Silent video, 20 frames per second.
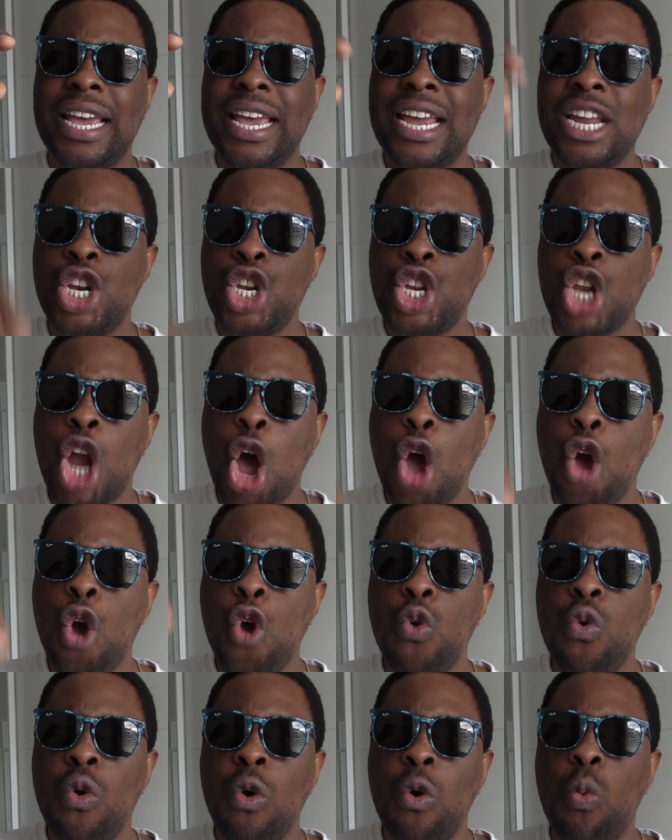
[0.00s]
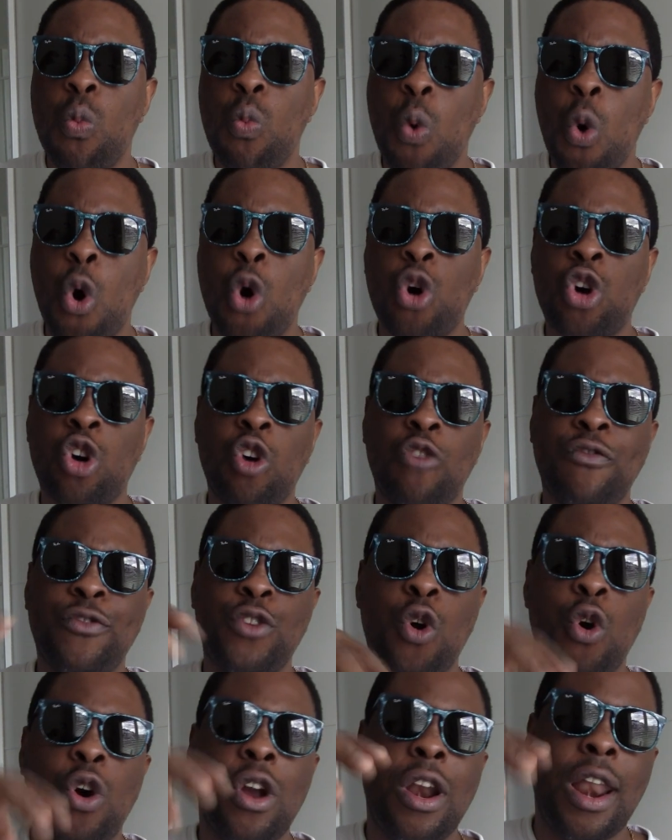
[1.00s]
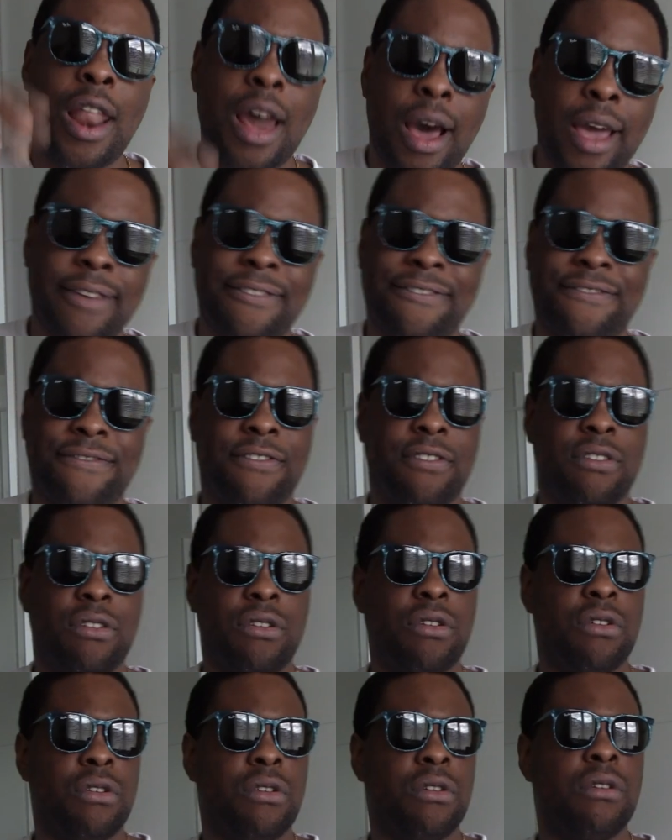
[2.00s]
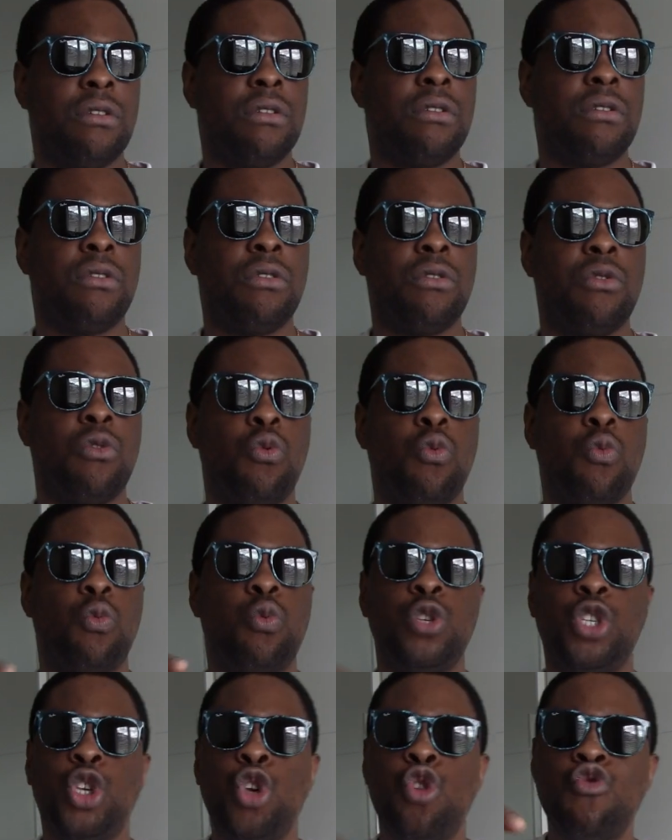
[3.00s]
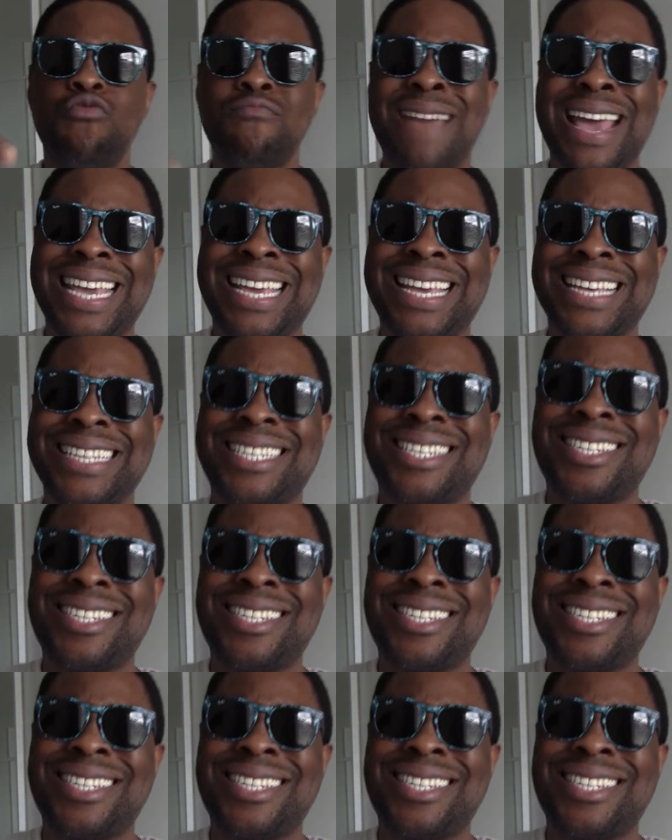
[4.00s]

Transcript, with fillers: In no walk of your life will you make a